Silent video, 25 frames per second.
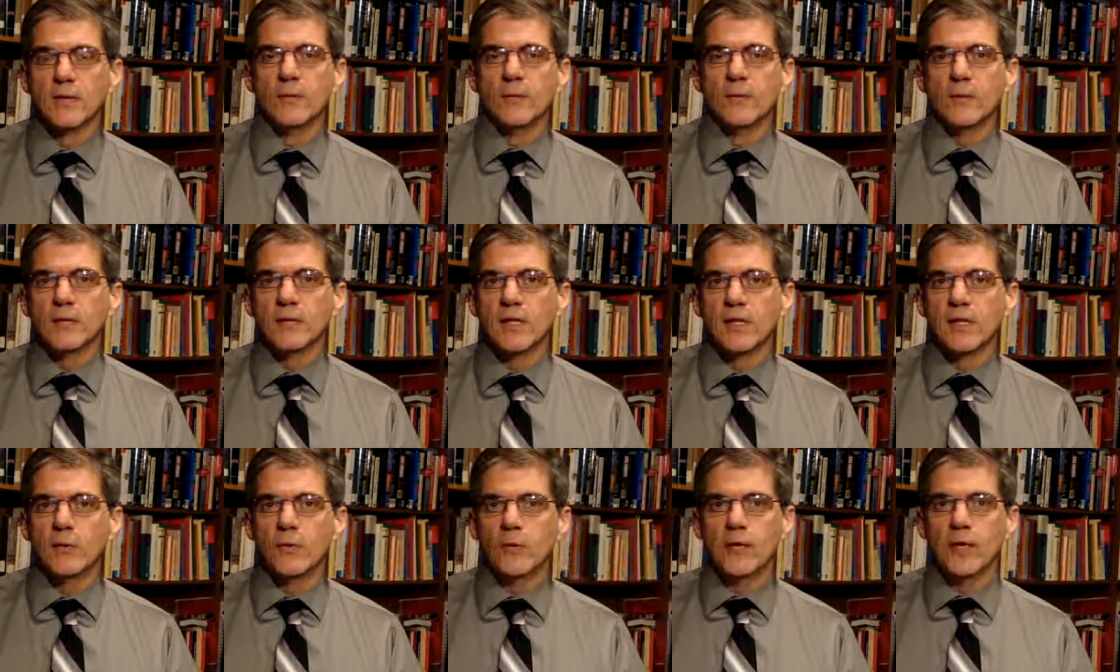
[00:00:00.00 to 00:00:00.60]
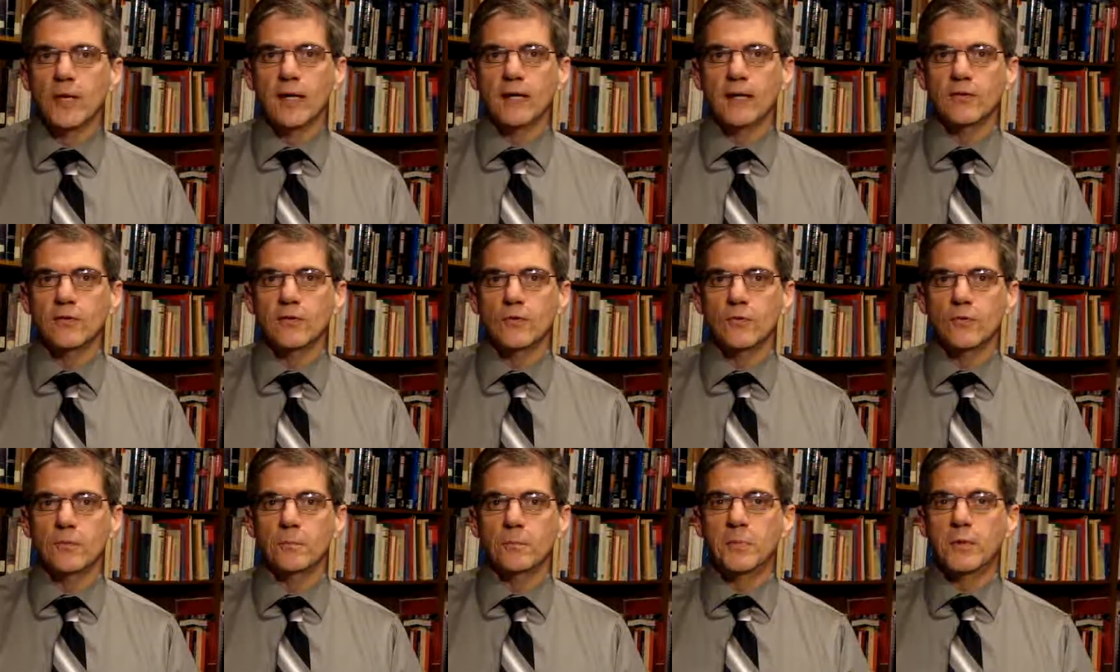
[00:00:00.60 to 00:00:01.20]
One time we had
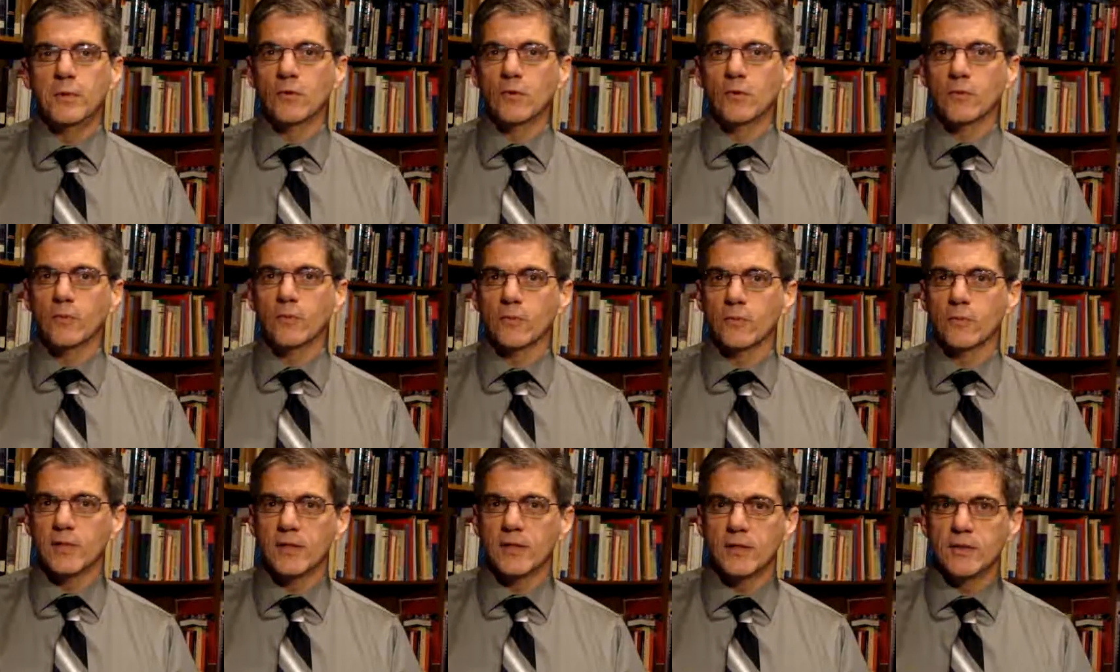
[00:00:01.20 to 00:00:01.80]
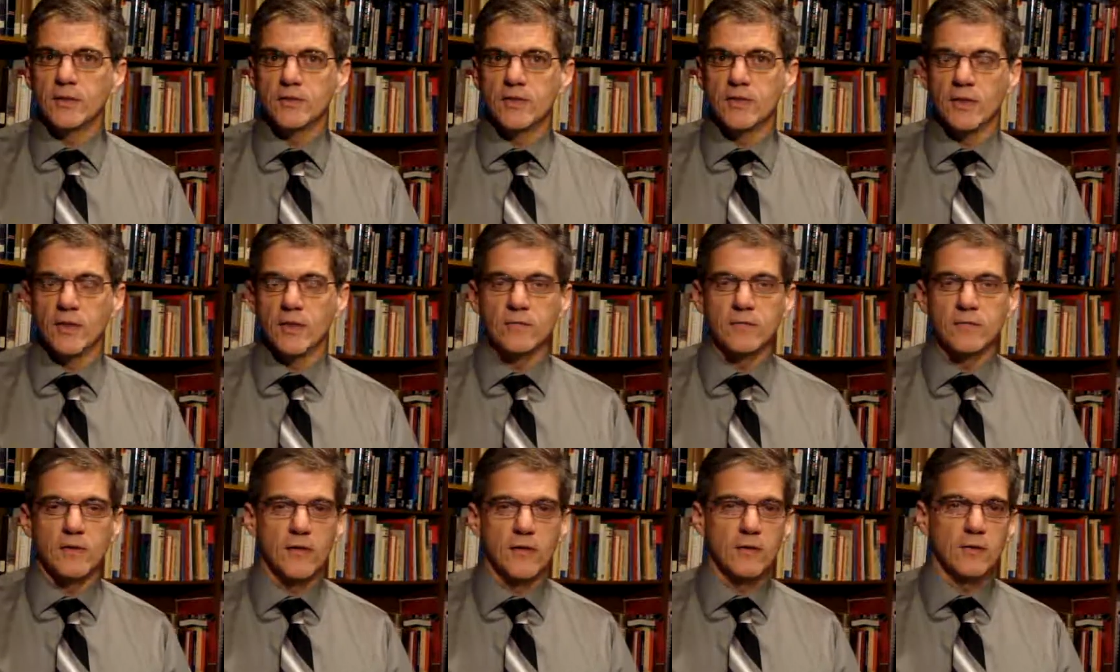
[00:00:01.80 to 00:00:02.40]
to build a bridge out
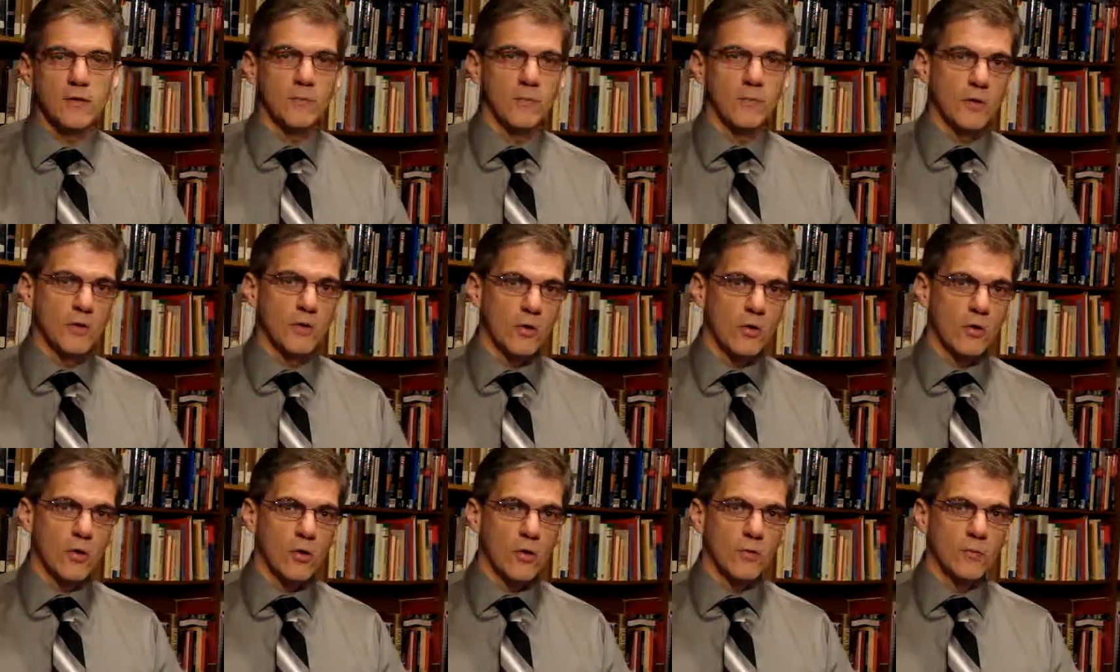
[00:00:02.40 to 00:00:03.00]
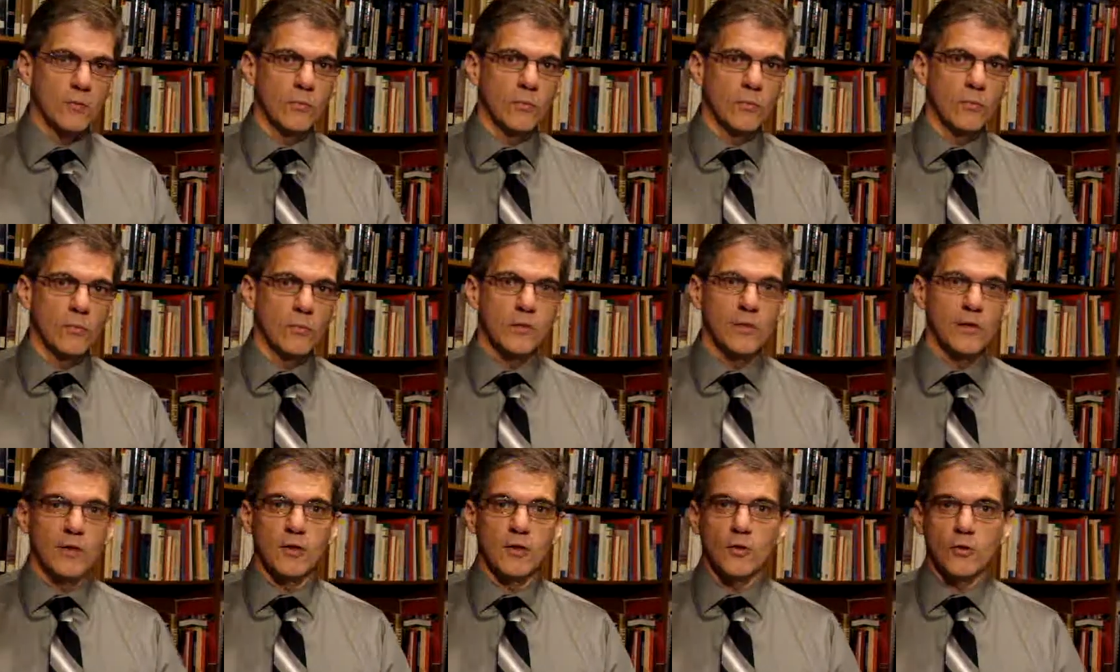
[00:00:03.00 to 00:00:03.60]
of nothing but
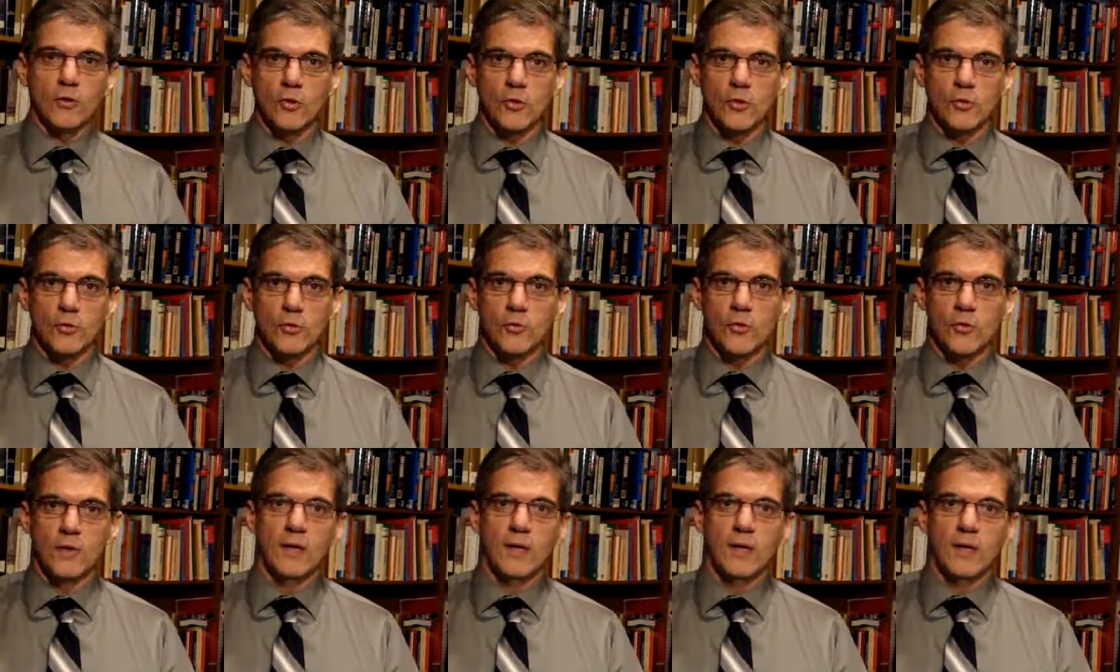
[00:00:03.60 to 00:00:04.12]
cardboard and glue,